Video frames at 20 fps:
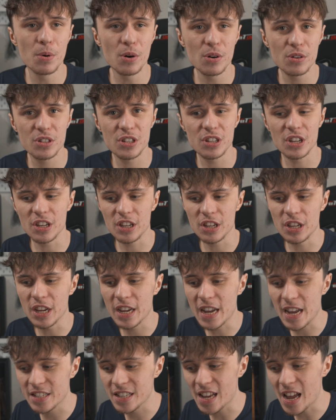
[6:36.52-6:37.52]
but
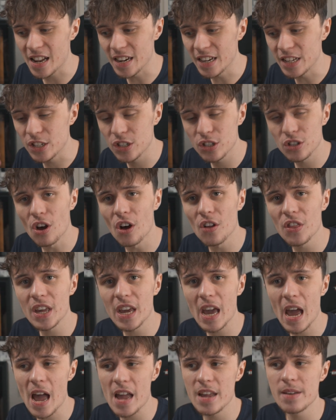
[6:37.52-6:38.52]
you get to at least start the
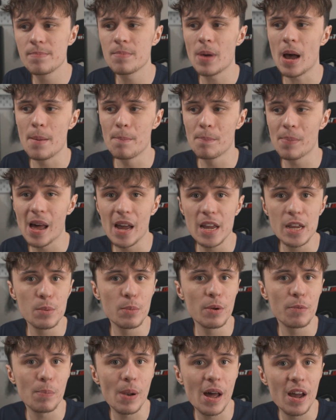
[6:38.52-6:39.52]
game and play
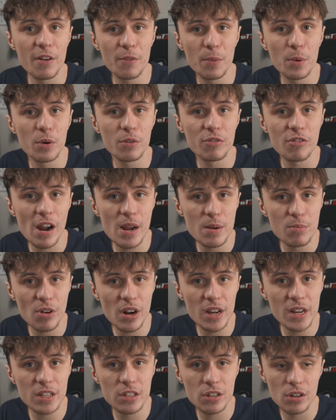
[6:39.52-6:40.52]
it with playable frame
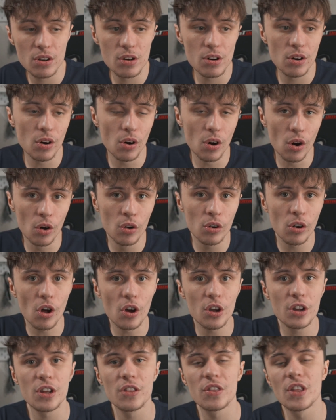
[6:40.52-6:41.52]
rate,
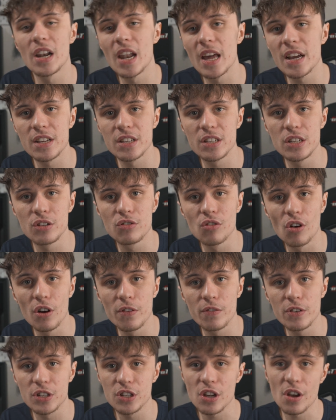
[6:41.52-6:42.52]
unlike the legacy
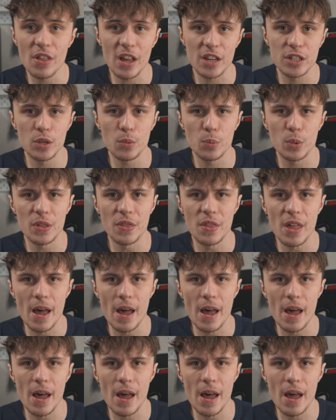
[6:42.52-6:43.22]
drivers, so that's a win